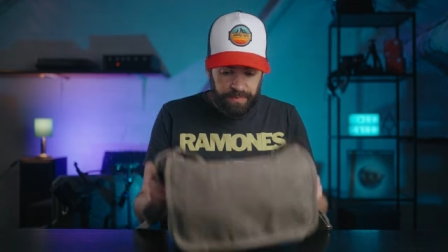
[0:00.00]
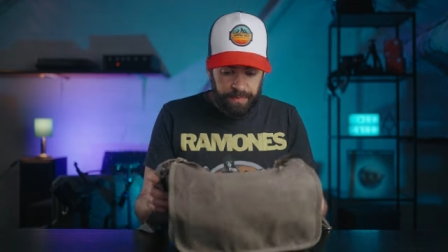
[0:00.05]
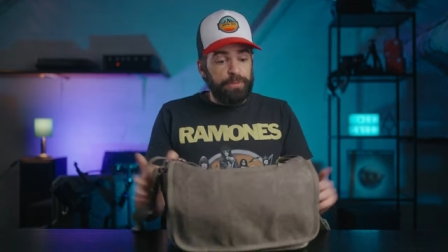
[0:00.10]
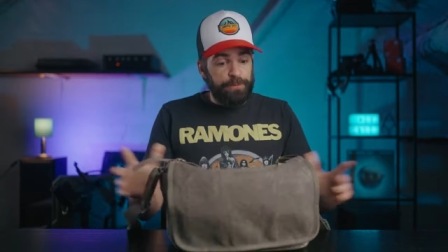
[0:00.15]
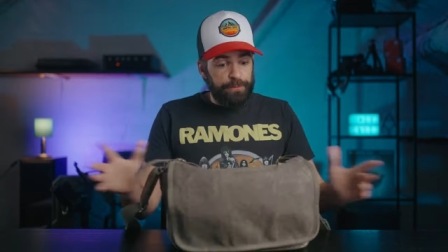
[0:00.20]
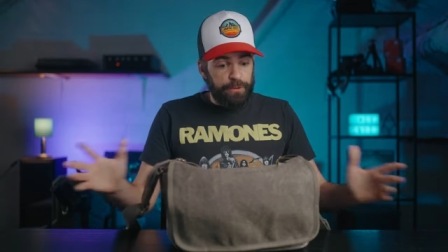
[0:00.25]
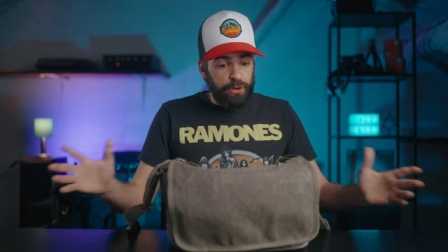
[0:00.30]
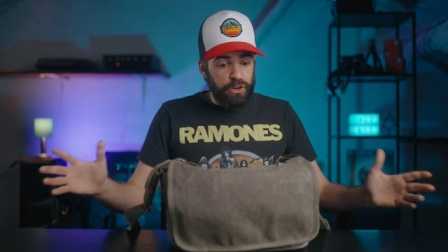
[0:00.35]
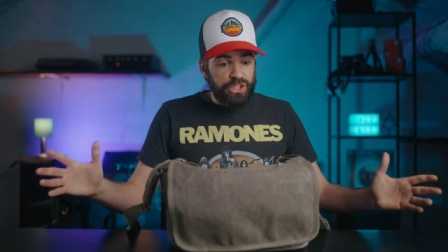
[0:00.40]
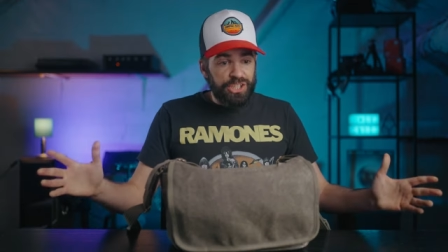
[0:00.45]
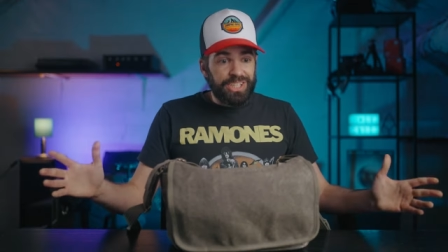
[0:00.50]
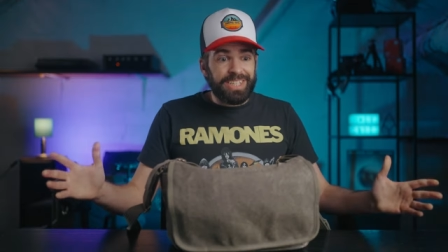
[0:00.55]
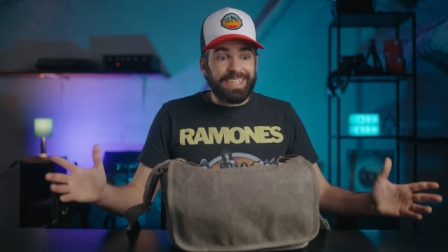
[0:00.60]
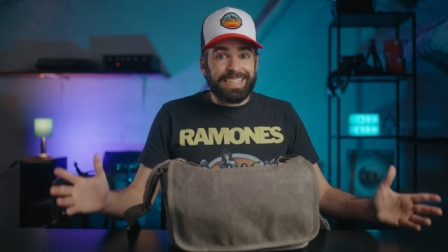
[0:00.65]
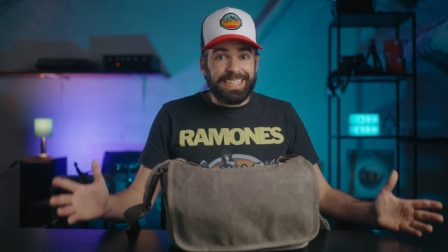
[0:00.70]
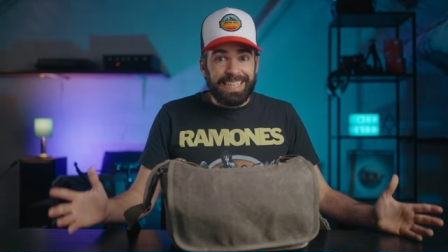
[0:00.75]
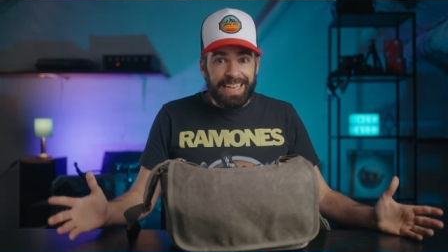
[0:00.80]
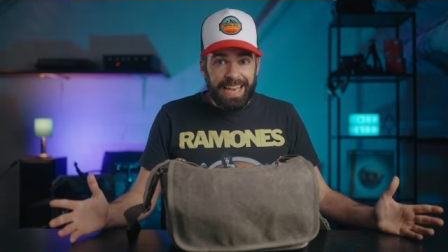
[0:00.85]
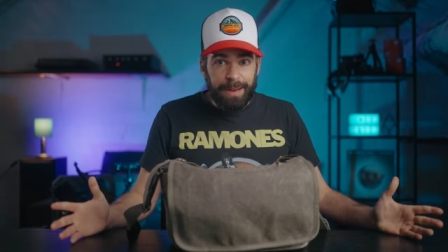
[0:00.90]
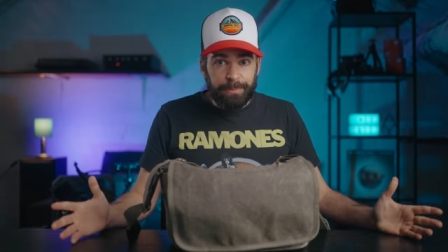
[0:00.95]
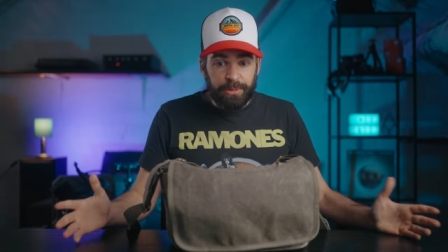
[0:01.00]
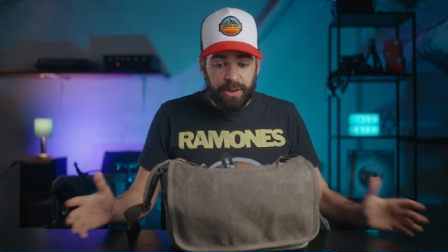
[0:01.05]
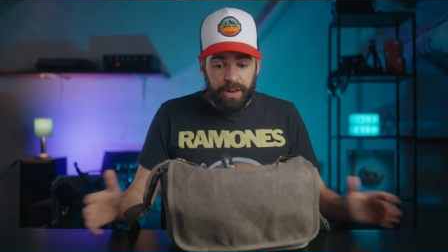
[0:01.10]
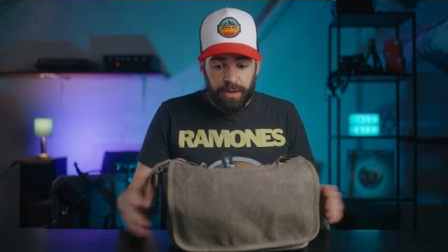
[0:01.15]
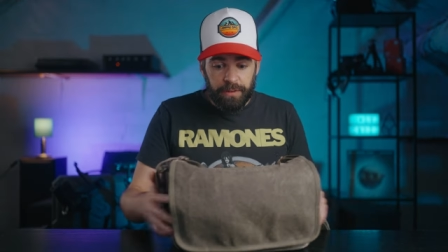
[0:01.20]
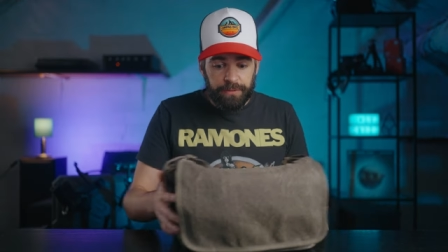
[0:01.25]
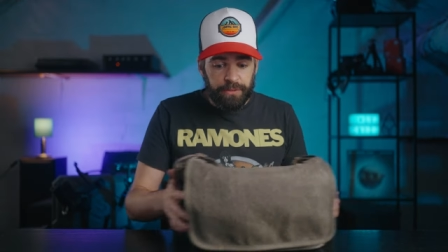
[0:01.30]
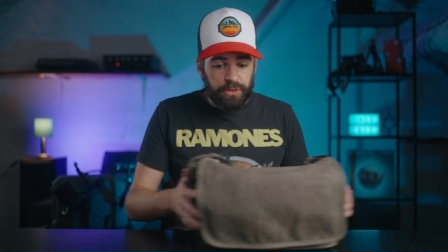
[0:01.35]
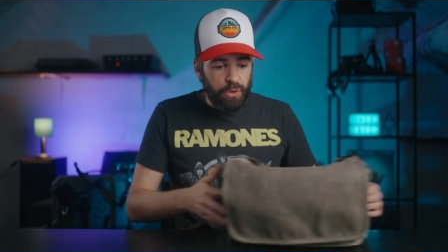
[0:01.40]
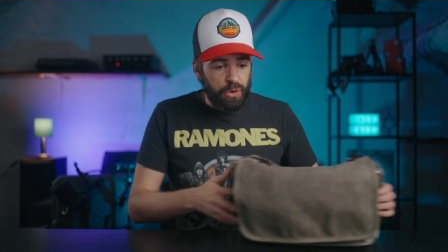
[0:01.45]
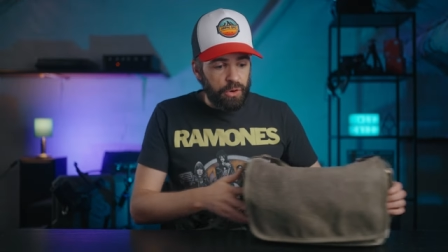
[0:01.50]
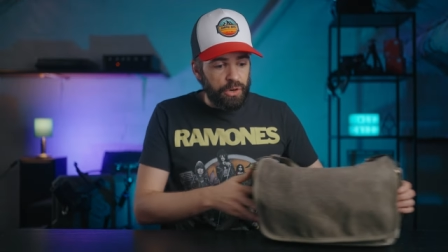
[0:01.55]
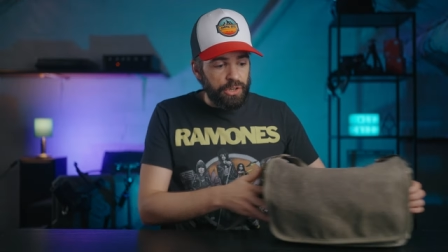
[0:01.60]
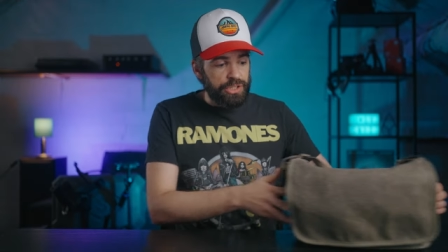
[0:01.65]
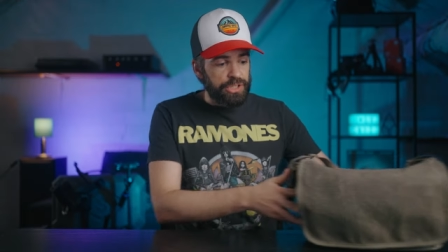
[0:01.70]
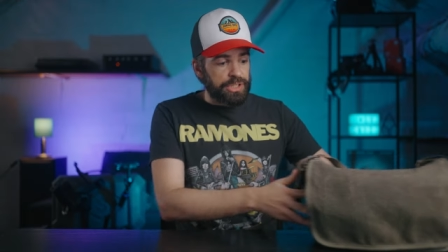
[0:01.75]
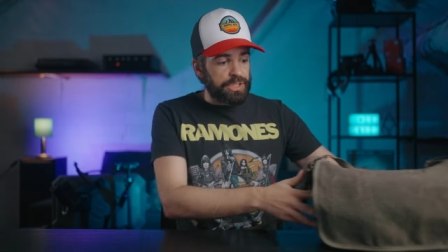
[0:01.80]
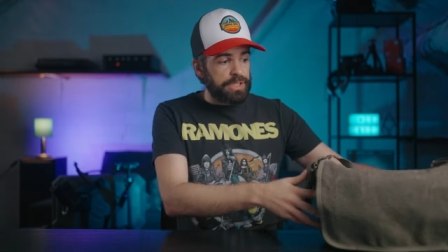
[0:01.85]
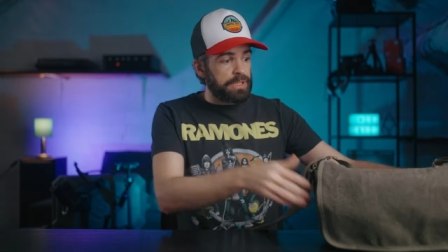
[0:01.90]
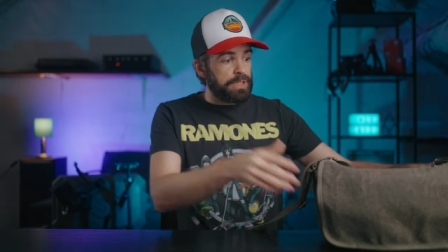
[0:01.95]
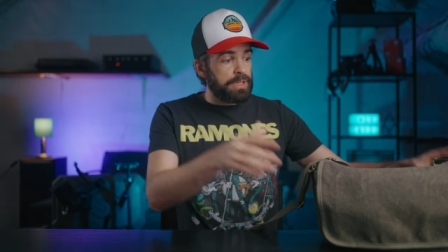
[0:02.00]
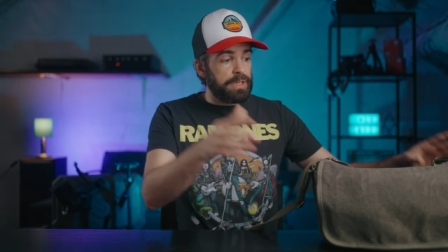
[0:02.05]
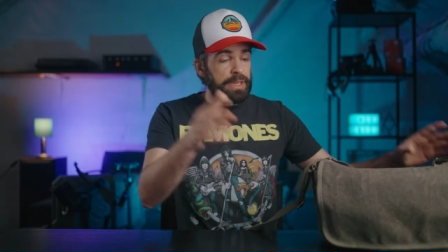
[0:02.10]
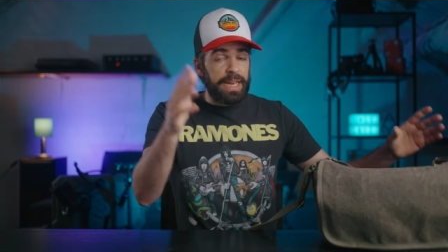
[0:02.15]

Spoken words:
First, camera, of course.